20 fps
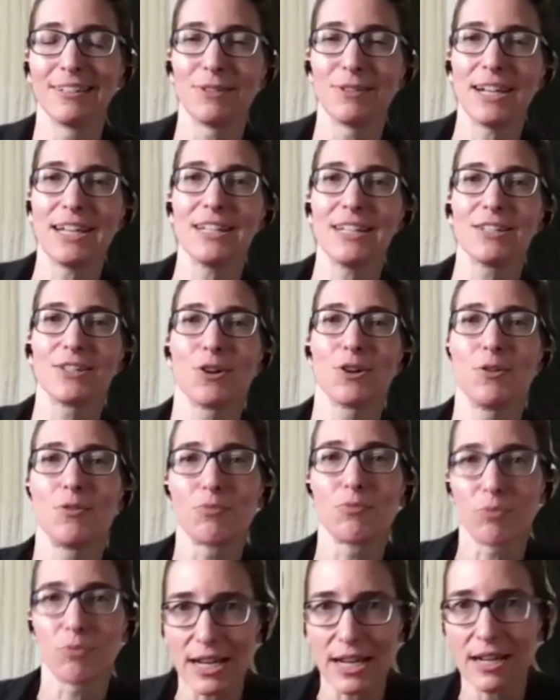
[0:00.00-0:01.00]
Right. So
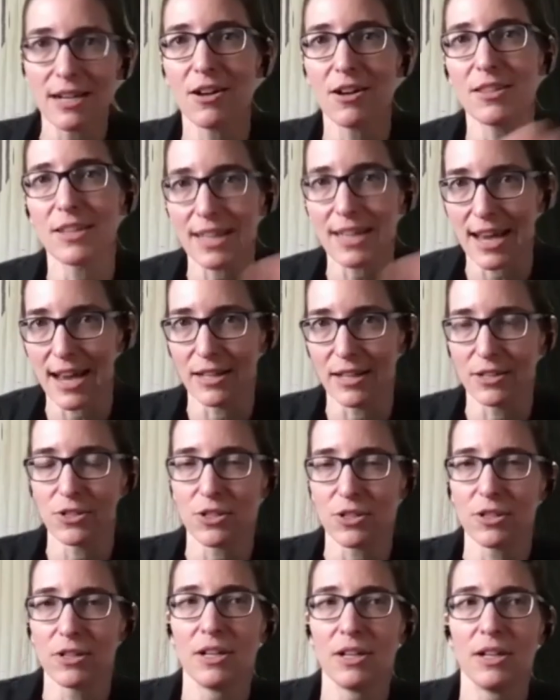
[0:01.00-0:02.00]
write it on the
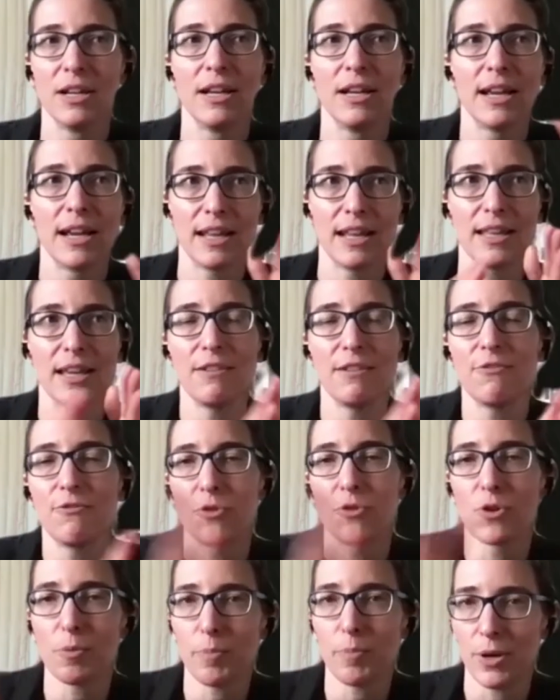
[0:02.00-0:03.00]
calendar. And then
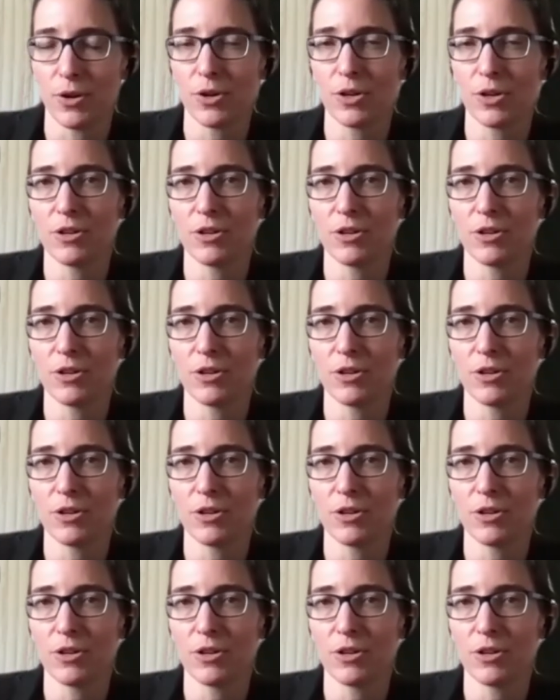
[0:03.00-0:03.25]
for a period